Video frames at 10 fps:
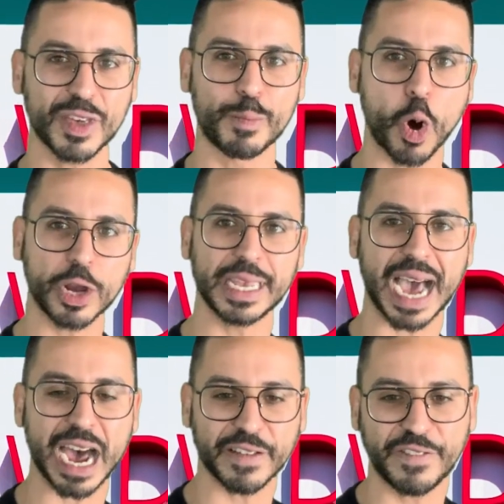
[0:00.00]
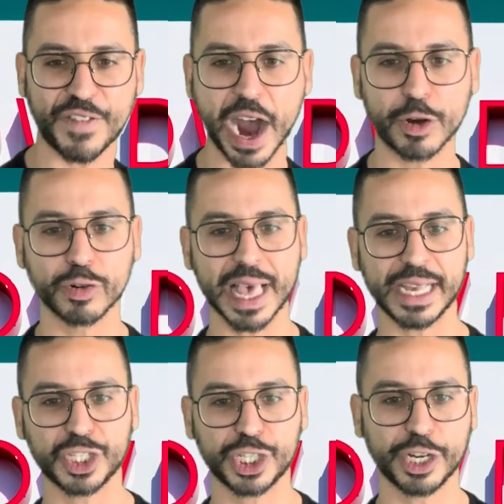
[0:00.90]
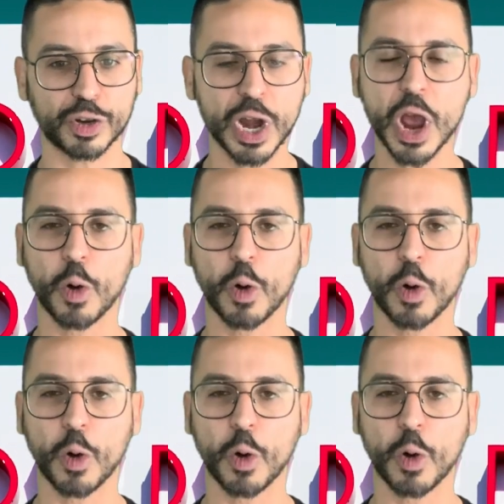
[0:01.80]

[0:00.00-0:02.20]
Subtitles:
the market on fire last year,